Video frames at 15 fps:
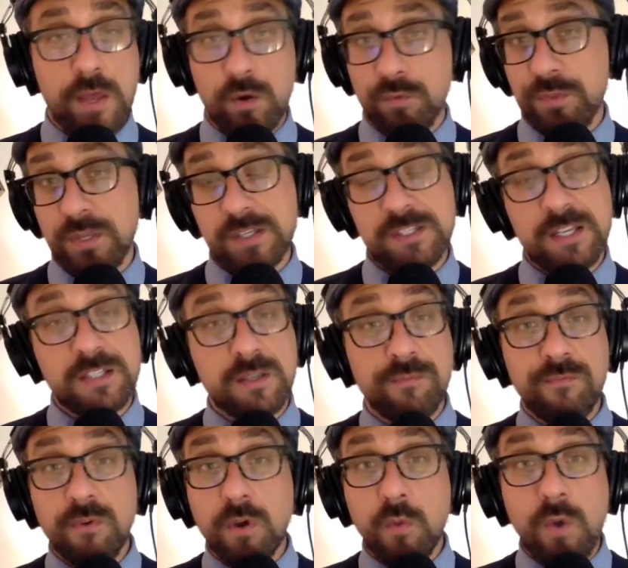I don't think it sets
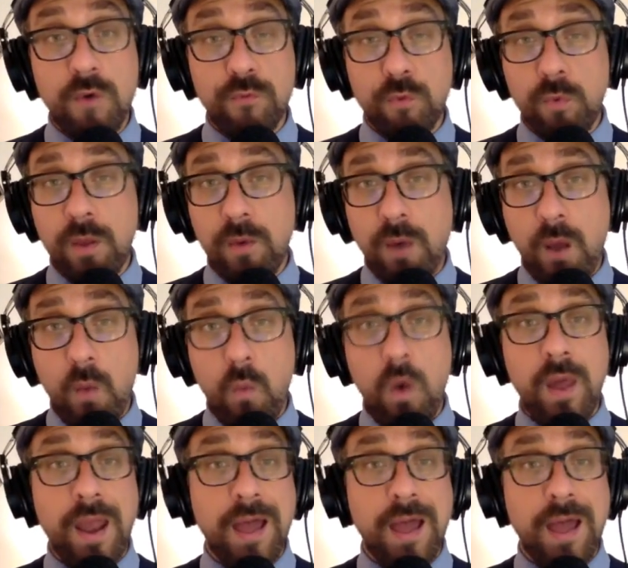up very well for Red Route One.